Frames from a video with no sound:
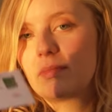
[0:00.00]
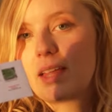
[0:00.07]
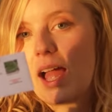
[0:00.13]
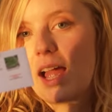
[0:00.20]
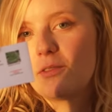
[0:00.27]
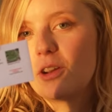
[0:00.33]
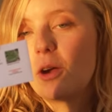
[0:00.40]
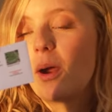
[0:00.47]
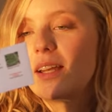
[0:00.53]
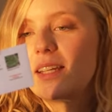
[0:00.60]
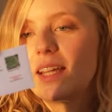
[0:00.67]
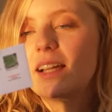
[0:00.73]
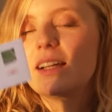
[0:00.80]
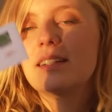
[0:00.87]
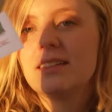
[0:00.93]
I have no
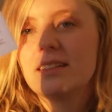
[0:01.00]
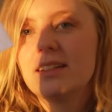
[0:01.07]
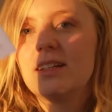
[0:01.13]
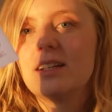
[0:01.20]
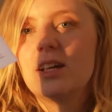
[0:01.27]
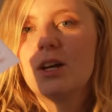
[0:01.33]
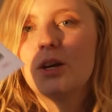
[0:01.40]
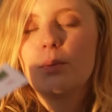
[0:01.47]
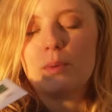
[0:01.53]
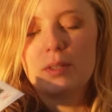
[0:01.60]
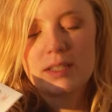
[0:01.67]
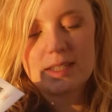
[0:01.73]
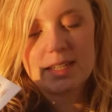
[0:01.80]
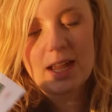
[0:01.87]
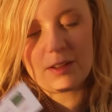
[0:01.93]
idea. We'll
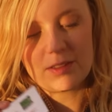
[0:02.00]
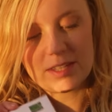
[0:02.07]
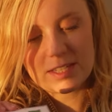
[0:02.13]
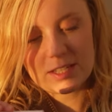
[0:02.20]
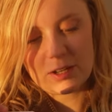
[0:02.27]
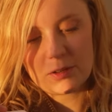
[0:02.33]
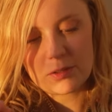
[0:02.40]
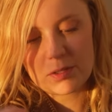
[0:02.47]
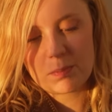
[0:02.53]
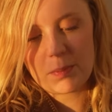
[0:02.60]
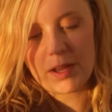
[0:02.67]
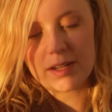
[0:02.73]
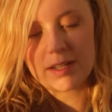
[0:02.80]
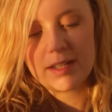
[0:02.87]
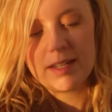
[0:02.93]
see how this goes,
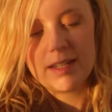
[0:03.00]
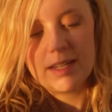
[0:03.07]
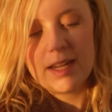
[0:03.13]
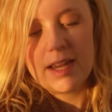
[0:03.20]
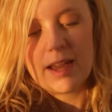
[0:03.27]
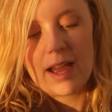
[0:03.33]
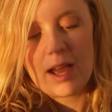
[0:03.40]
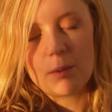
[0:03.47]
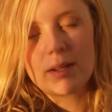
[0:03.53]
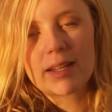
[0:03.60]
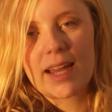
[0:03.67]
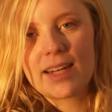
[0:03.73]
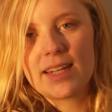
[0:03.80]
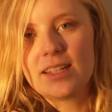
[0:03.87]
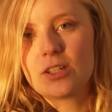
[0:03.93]
but I will
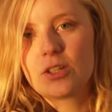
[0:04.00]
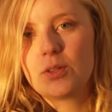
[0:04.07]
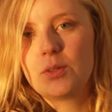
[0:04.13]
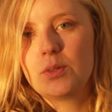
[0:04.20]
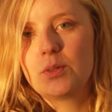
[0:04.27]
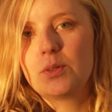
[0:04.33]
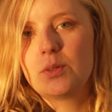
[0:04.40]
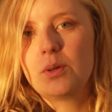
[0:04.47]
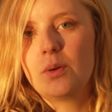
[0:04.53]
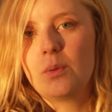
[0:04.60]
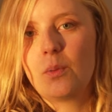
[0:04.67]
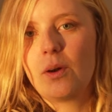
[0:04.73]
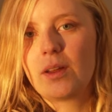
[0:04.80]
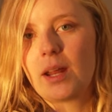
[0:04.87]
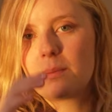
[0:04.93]
get into
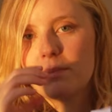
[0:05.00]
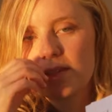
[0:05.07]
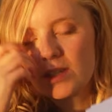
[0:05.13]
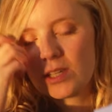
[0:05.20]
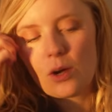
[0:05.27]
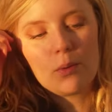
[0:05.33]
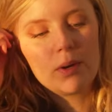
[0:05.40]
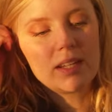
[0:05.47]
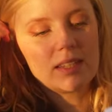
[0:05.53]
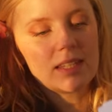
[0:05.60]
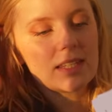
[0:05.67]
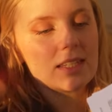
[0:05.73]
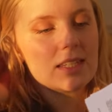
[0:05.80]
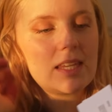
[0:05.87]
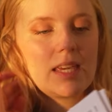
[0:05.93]
what I'm sowing
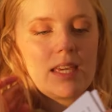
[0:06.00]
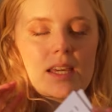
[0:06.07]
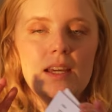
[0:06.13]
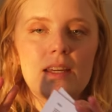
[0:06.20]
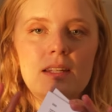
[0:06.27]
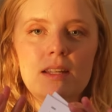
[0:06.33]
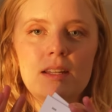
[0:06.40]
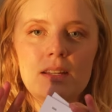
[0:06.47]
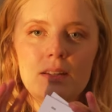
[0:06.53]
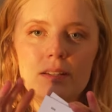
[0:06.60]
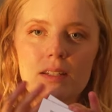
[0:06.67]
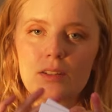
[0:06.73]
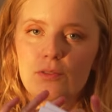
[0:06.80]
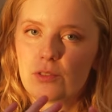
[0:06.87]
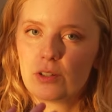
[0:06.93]
this year in
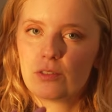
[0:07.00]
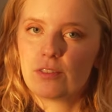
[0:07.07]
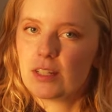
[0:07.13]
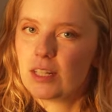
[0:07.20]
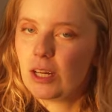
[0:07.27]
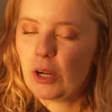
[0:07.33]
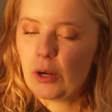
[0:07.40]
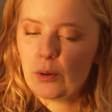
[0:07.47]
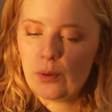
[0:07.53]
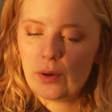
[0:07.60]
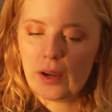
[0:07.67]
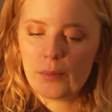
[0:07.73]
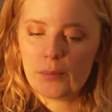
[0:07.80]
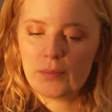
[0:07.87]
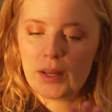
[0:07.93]
a different video.
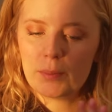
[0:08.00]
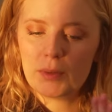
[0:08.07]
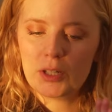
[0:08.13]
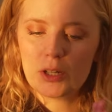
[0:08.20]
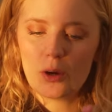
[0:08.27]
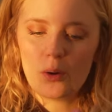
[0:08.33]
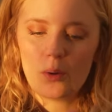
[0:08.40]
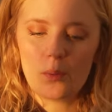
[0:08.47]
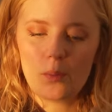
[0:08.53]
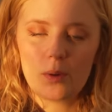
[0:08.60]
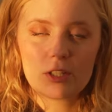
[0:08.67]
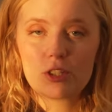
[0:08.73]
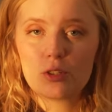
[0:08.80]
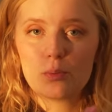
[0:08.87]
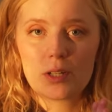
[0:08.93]
Let me know
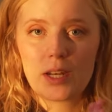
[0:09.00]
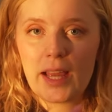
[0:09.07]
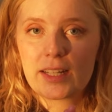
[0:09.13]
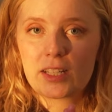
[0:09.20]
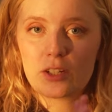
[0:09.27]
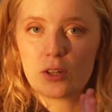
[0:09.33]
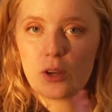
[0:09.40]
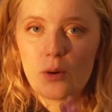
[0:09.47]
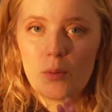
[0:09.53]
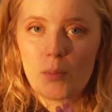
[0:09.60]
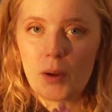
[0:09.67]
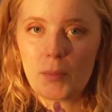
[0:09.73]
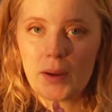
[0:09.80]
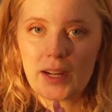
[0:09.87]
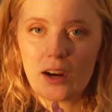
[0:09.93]
what you would like to know
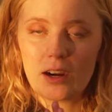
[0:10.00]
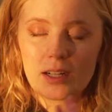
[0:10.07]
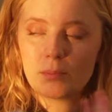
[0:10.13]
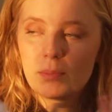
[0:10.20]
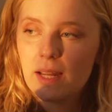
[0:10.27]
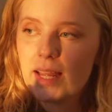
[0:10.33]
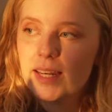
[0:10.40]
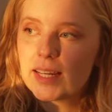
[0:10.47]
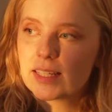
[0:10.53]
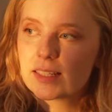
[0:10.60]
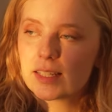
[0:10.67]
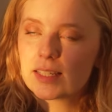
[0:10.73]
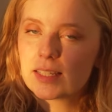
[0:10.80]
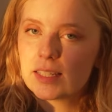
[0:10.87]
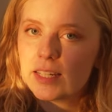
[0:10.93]
about my garden plannings
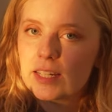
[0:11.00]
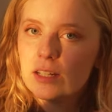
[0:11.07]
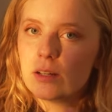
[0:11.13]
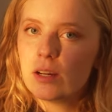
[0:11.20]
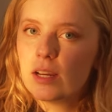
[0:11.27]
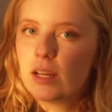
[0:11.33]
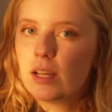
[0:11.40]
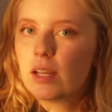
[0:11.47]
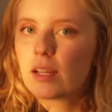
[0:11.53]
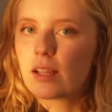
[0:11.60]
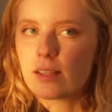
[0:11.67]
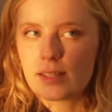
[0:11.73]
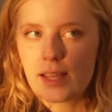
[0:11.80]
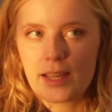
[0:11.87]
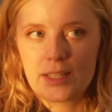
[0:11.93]
this year,
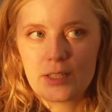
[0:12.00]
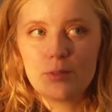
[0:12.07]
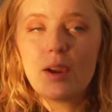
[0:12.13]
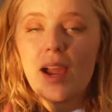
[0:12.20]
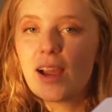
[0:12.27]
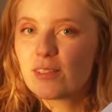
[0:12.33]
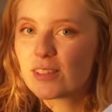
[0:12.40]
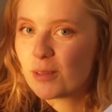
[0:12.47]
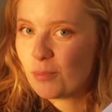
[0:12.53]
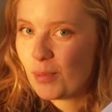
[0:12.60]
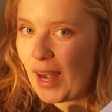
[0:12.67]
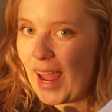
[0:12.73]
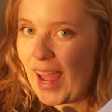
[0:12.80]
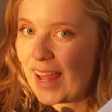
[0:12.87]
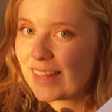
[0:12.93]
because I do have some
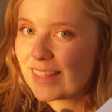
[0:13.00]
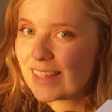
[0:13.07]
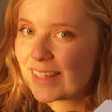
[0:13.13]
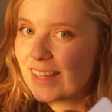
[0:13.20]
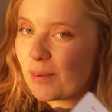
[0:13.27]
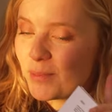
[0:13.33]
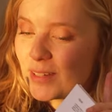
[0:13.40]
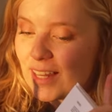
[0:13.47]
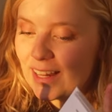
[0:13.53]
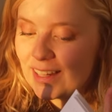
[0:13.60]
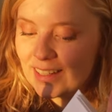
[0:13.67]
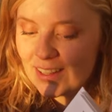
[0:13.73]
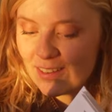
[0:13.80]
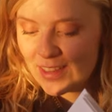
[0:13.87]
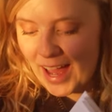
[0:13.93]
plans. I'm
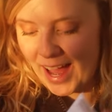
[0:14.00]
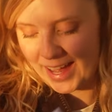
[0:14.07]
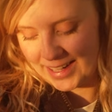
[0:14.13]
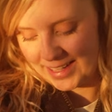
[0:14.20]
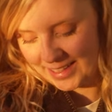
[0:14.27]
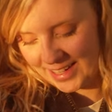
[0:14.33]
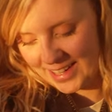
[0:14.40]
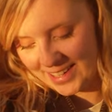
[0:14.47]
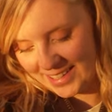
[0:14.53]
telling you that.